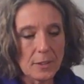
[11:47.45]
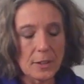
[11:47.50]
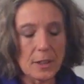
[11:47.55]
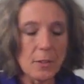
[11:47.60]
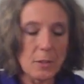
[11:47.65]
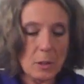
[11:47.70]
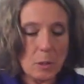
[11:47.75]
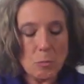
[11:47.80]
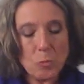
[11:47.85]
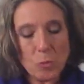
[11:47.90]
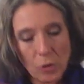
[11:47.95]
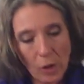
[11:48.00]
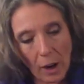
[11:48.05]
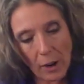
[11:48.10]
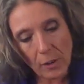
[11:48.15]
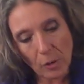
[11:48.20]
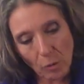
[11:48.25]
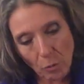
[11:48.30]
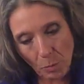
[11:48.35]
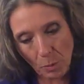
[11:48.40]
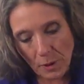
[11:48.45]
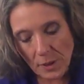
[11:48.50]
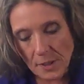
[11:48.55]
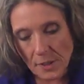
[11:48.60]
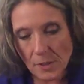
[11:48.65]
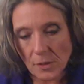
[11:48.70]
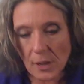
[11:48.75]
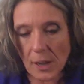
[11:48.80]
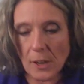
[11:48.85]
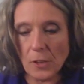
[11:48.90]
give an objective
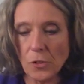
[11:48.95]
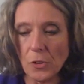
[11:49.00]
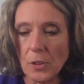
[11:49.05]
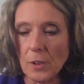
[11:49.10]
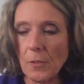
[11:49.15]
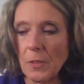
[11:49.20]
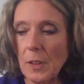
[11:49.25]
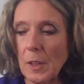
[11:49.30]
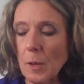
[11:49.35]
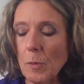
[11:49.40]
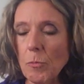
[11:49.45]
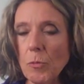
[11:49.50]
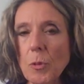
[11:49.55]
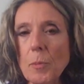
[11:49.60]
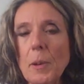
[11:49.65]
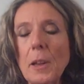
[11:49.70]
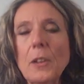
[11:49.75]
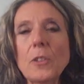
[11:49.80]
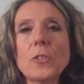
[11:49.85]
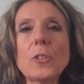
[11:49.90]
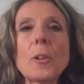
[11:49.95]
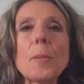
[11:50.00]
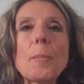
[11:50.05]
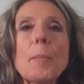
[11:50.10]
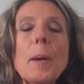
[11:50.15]
presentation of the information.